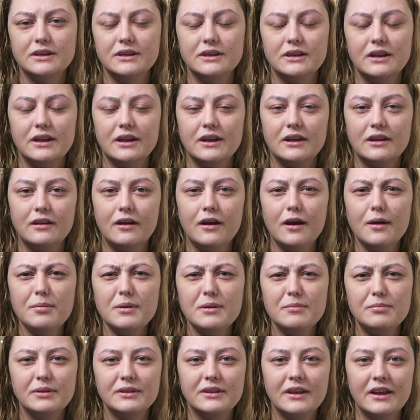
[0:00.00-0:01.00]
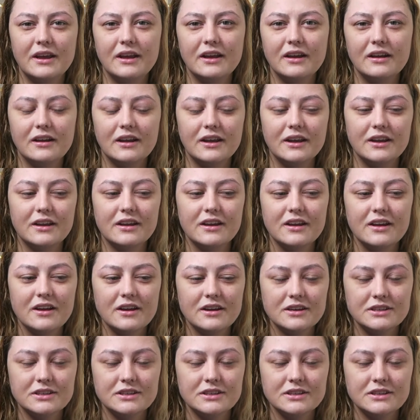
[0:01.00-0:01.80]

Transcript: yeah, like a lot of people think like